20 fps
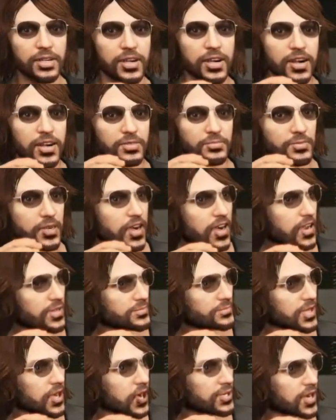Black
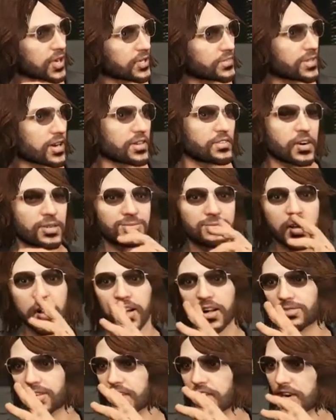Knight, everybody. Have a
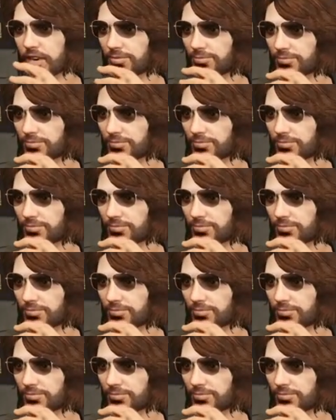great night.